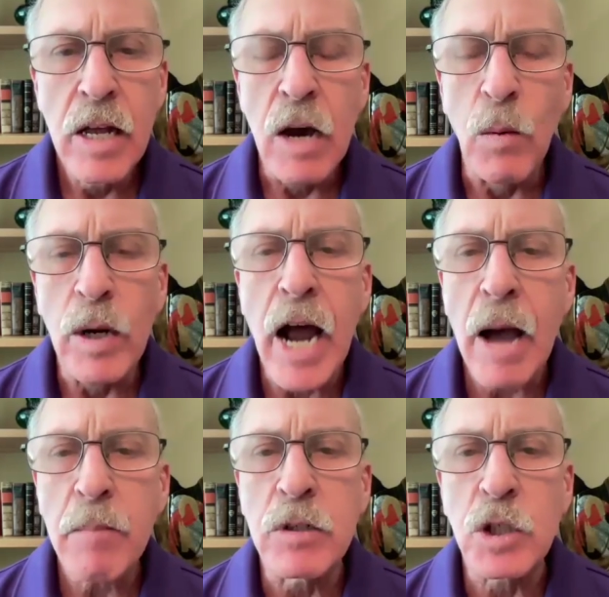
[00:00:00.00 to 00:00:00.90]
And what
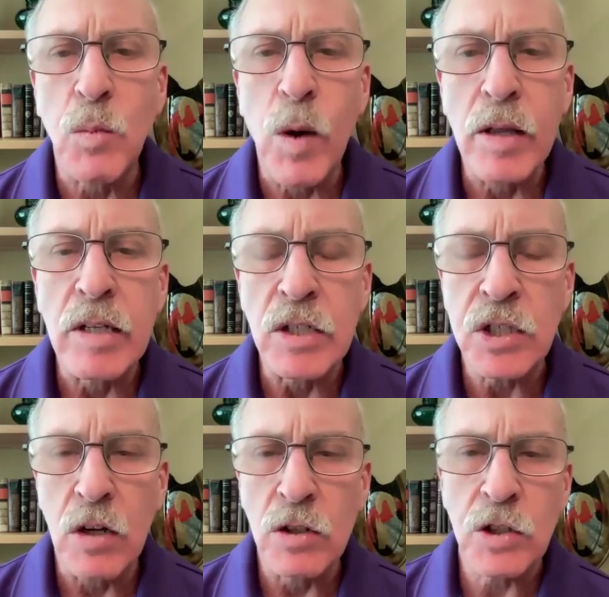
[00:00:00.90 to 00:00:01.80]
happens when these
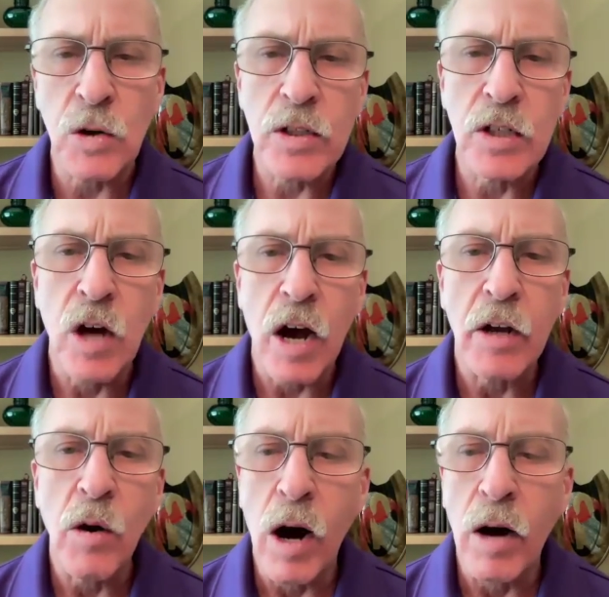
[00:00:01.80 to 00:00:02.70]
cells start to
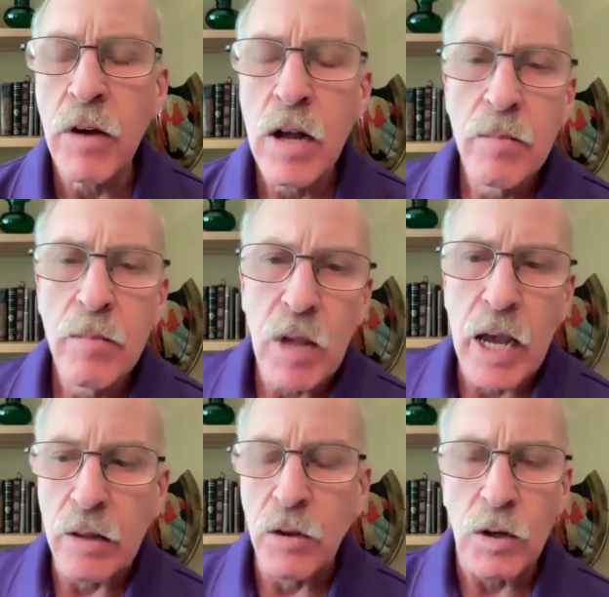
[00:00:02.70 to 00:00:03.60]
die off
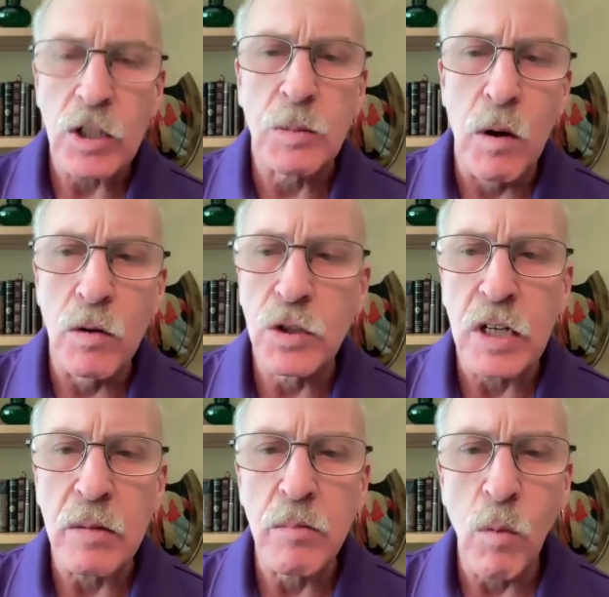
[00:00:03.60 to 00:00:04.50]
and they're
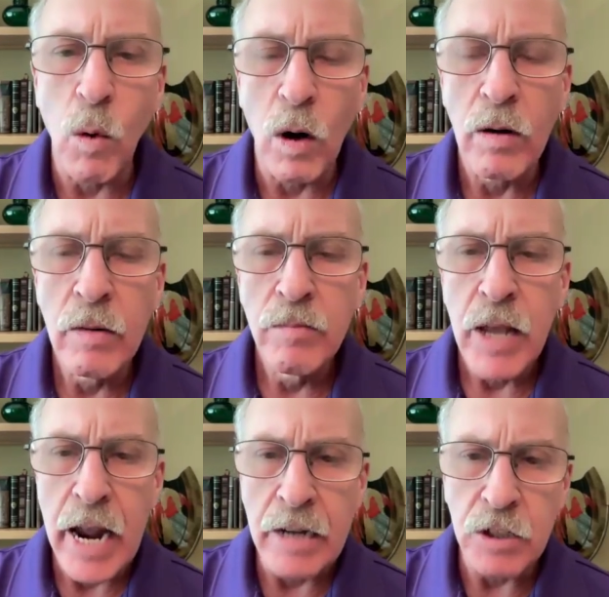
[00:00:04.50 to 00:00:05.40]
exposing more
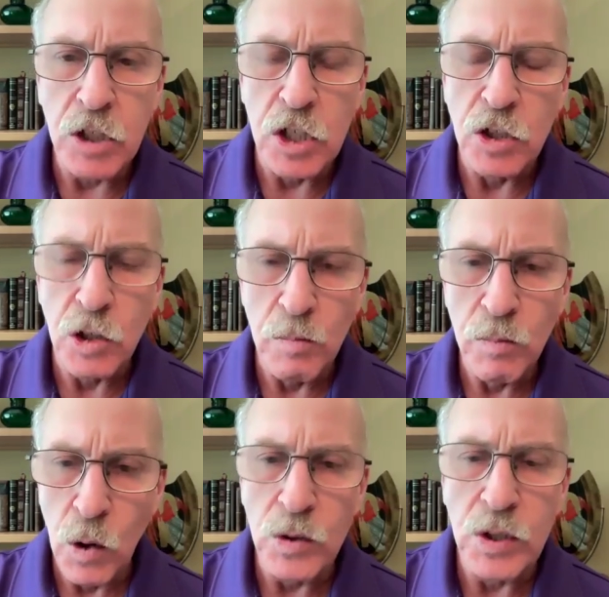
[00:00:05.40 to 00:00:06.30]
antigens or
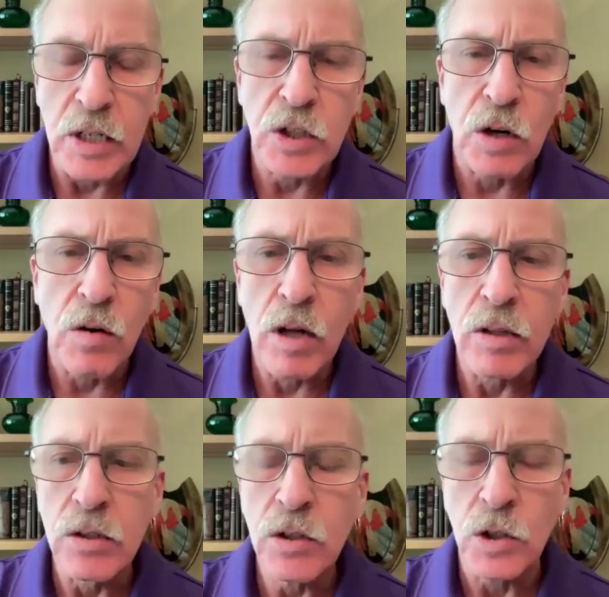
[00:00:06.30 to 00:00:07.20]
proteins that are on
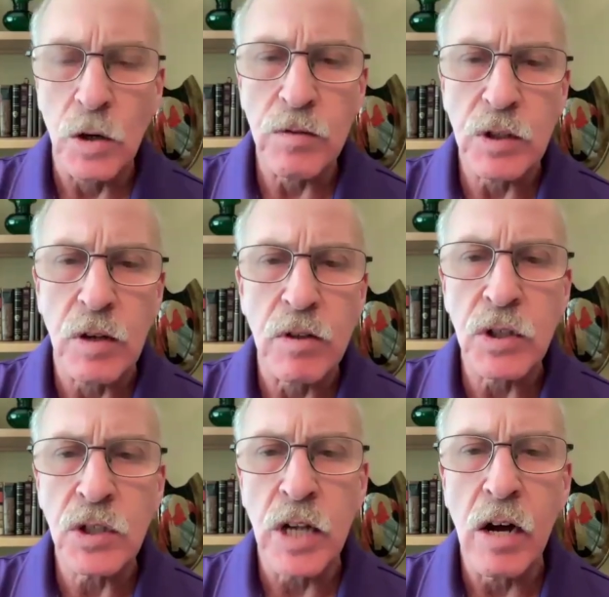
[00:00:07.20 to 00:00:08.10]
the surface of the
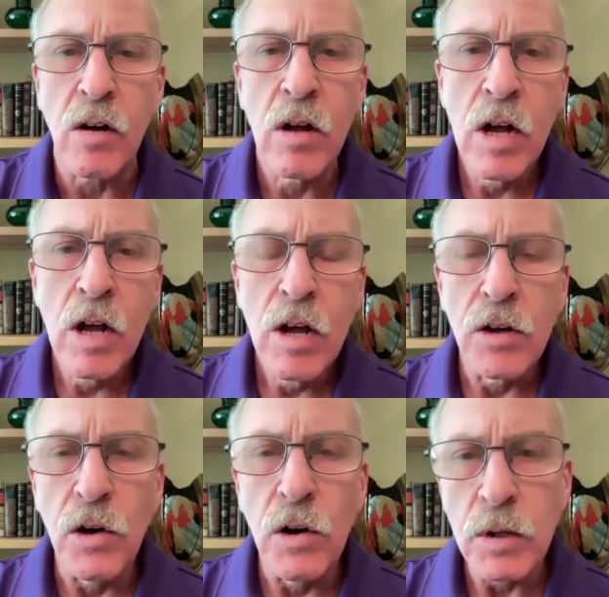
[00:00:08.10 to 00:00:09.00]
cell,
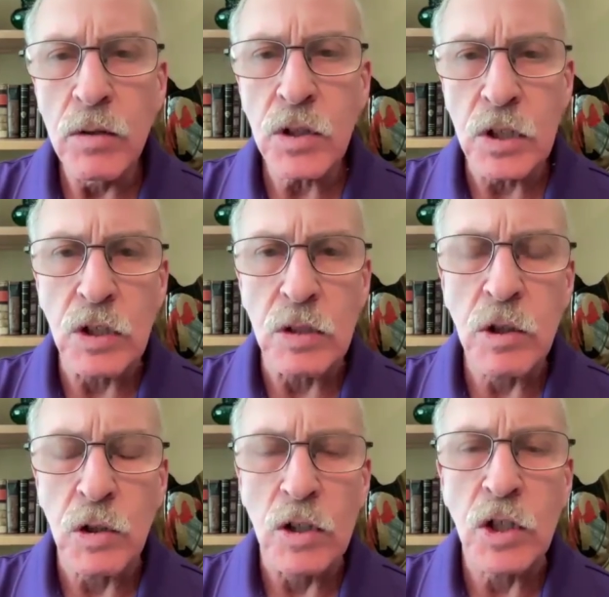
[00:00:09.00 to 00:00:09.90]
your immune system
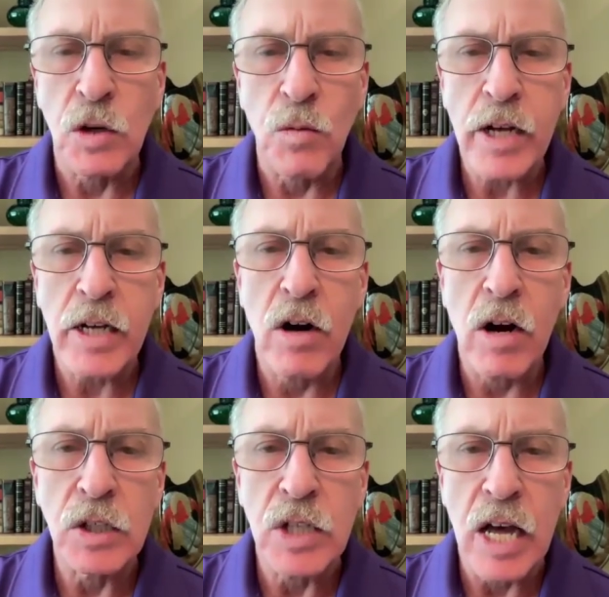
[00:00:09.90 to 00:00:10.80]
starts to
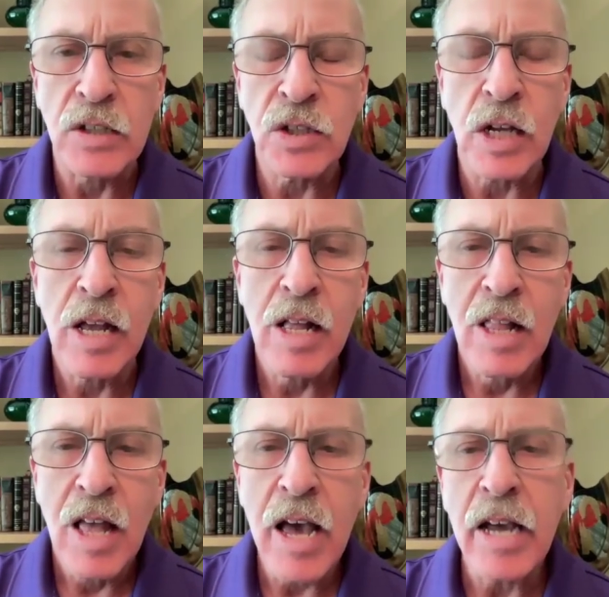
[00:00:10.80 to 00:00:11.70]
recognize that and say,
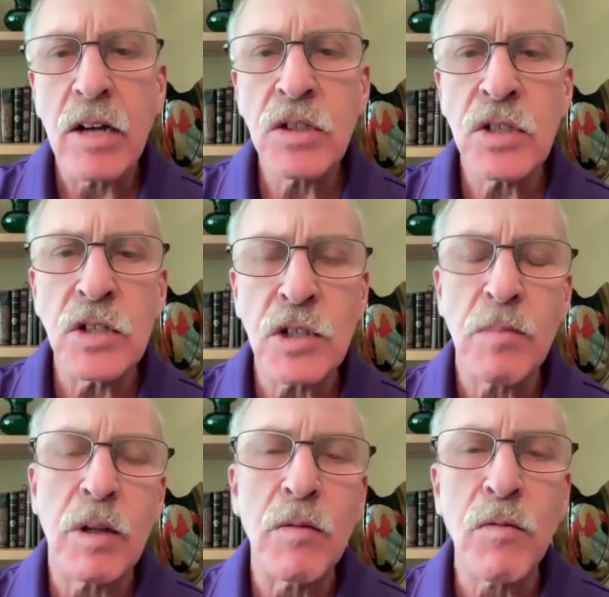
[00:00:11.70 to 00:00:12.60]
hey, I see
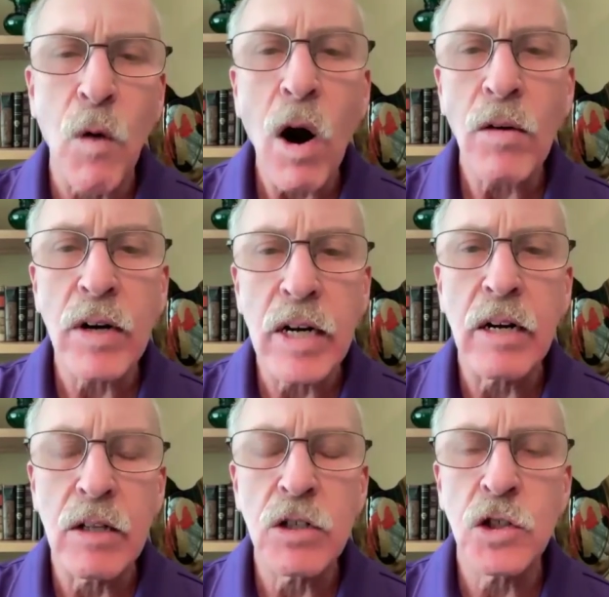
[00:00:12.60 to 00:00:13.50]
something foreign
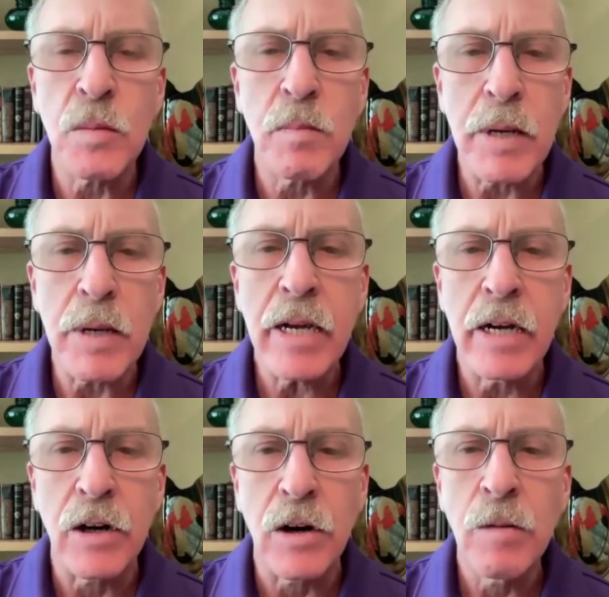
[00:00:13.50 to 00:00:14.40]
here that shouldn't be
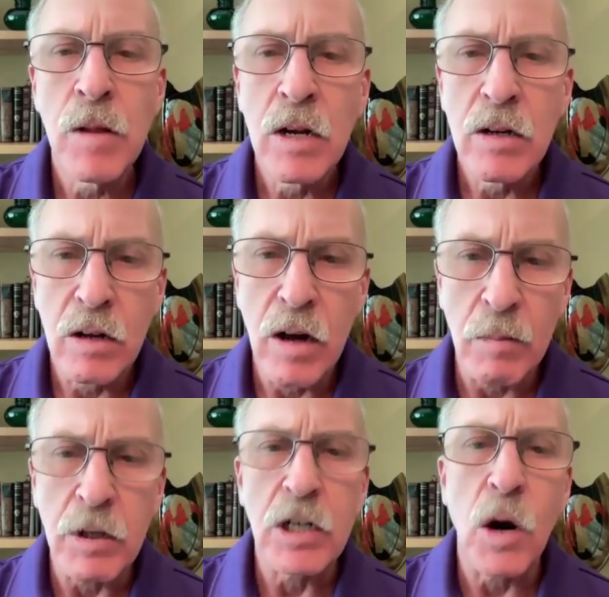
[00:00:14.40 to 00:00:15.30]
here. I'm
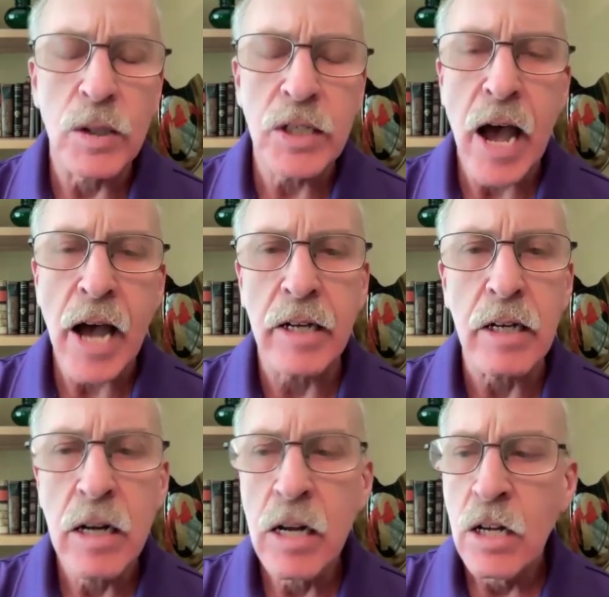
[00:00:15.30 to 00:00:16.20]
going to go attack it.